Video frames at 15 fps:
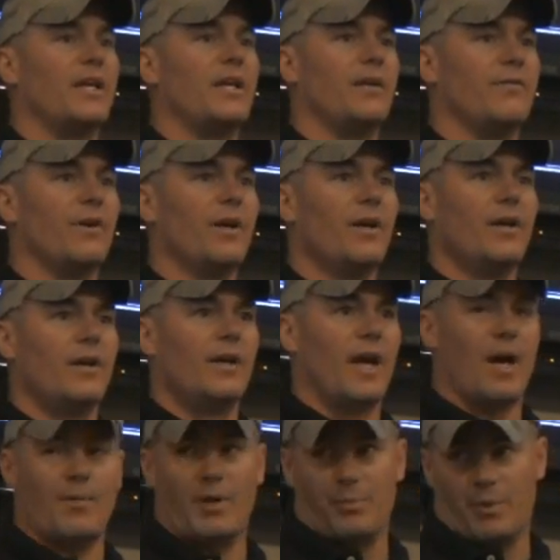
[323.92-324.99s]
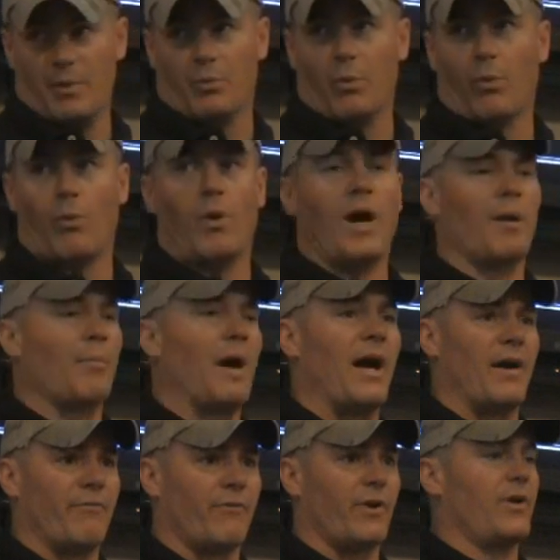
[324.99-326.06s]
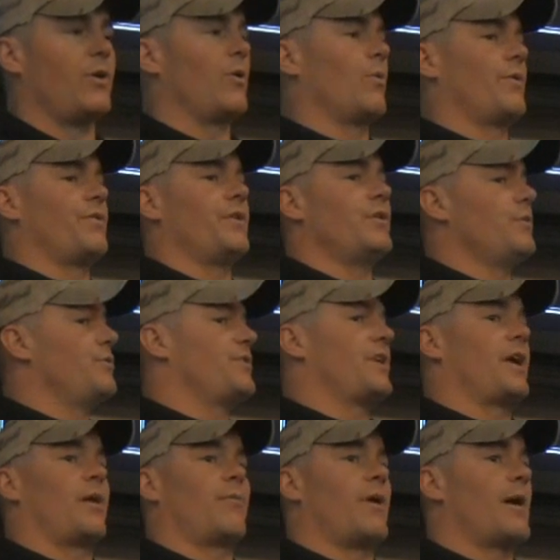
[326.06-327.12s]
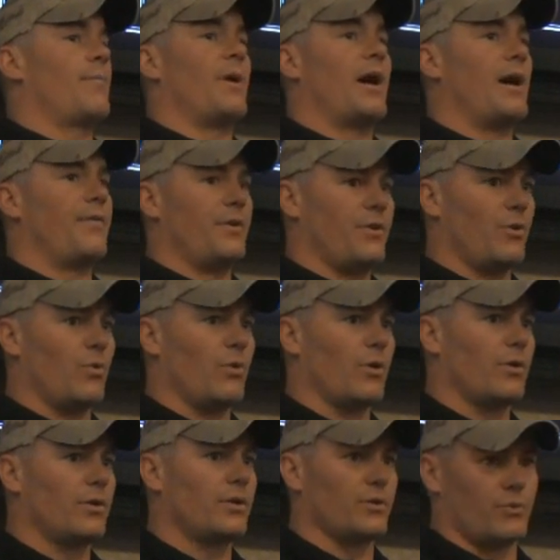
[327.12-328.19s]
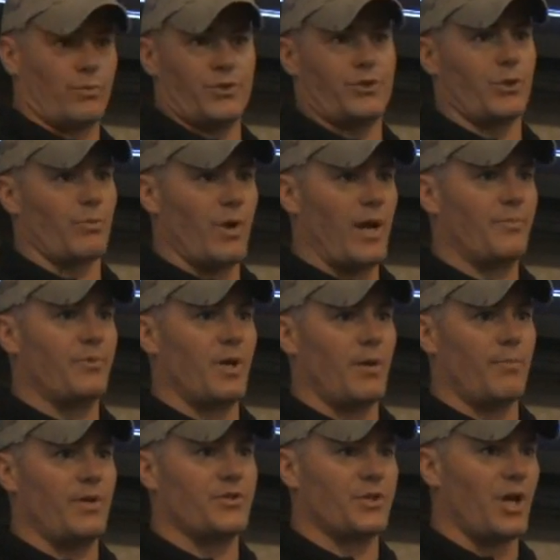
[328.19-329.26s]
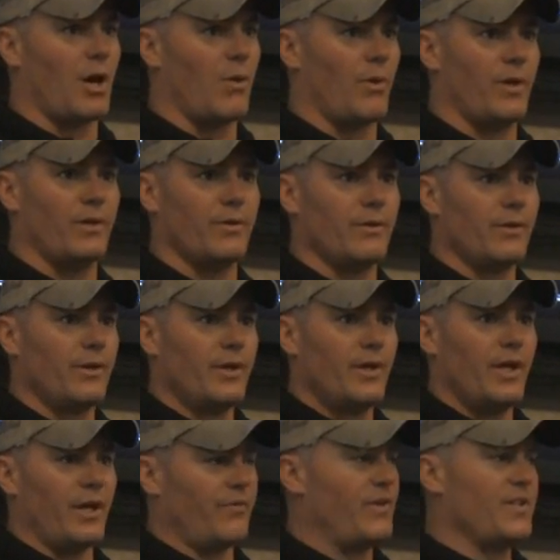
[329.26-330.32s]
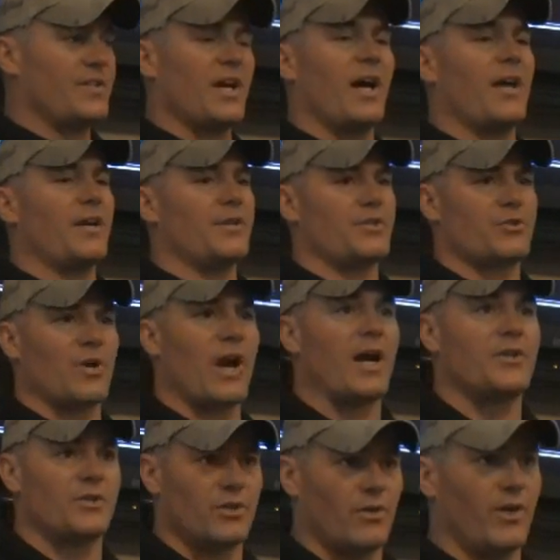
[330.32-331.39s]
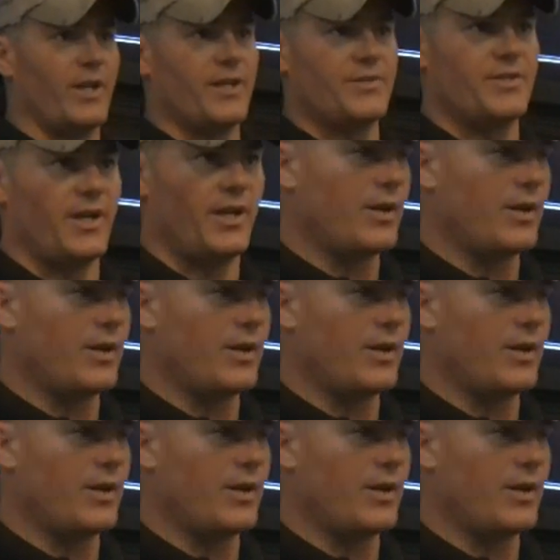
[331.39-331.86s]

believe how many people will walk by a front door with the dude standing right behind the door. Because once you're ramped up, it's going. If he's got a distraction on his